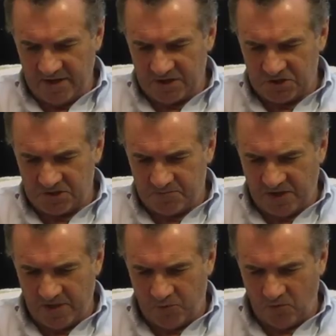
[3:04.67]
it's
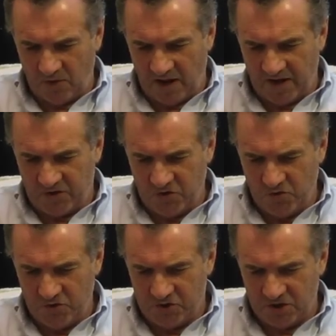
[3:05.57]
people like
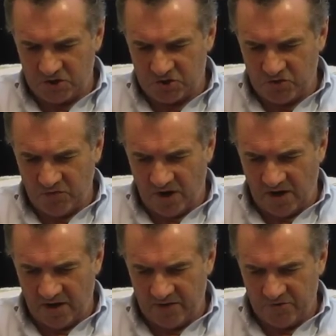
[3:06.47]
you just do
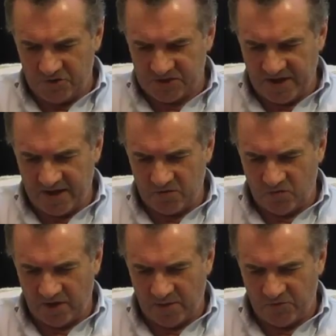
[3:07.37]
not understand
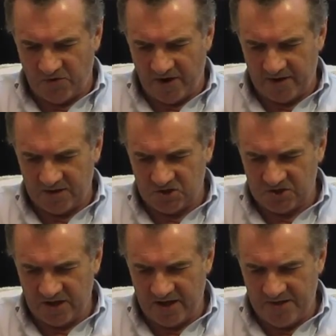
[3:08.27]
what I'm trying to
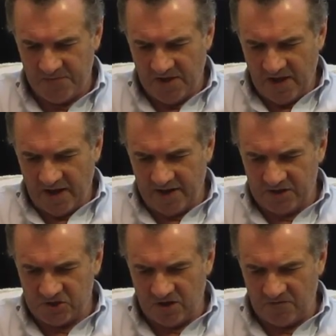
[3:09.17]
say, and
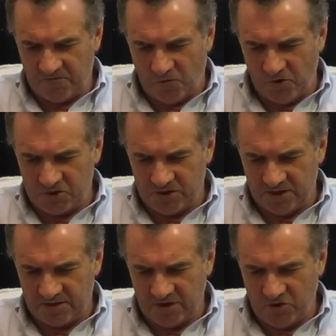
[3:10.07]
it's
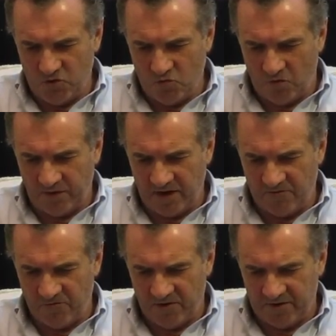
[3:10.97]
unfortunate that you will
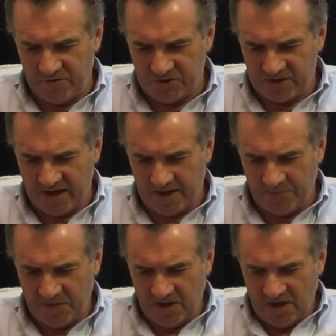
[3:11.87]
never understand.
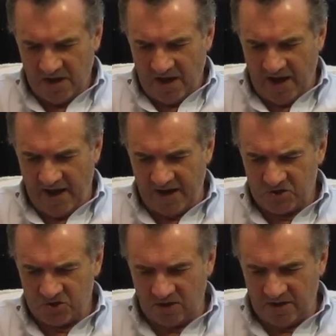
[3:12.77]

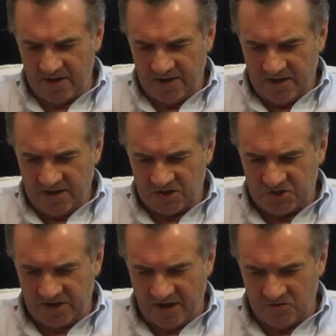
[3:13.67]
Actually, it
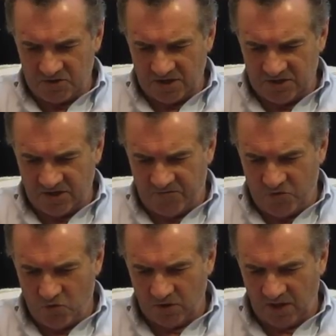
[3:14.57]
sounds as if
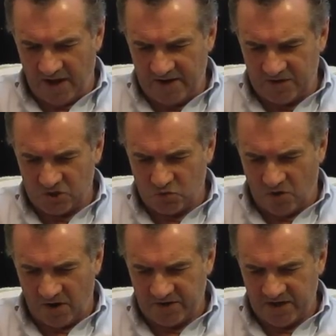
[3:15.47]
you would like the
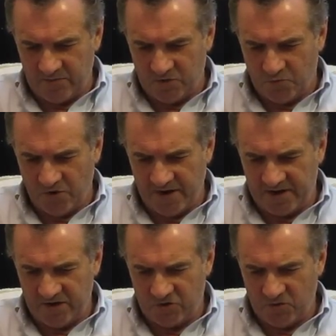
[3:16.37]
SWAT team to
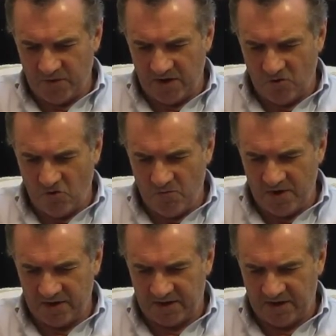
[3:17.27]
break into my home
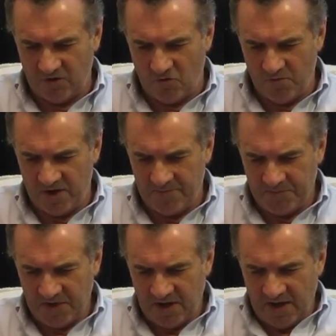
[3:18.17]
and kill me,
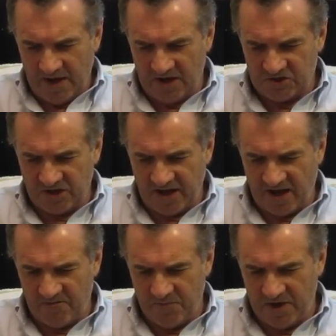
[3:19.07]
as they
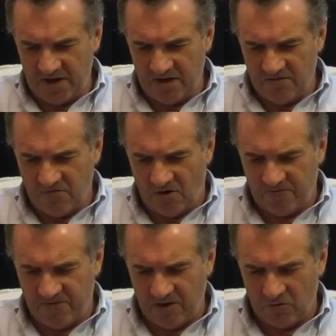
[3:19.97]
have many of our
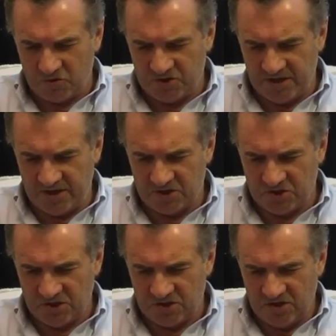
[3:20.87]
fellow
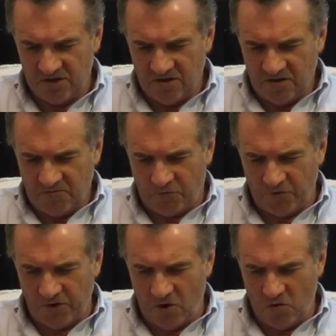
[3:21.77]
citizens,
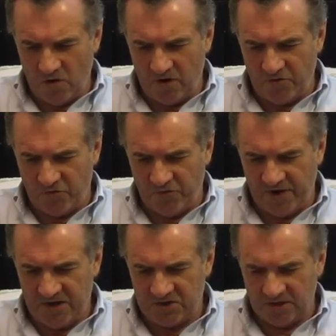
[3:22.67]
for no other
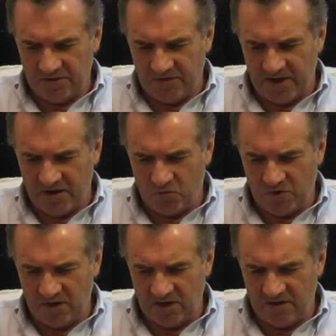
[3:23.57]
reason than
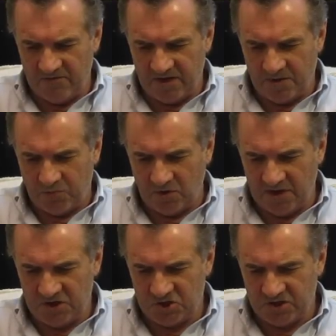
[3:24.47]
we live in a
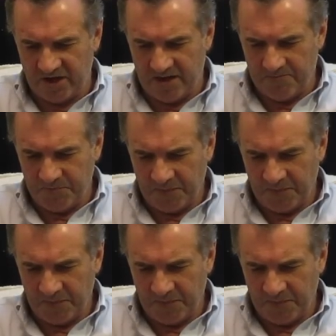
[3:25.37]
police state.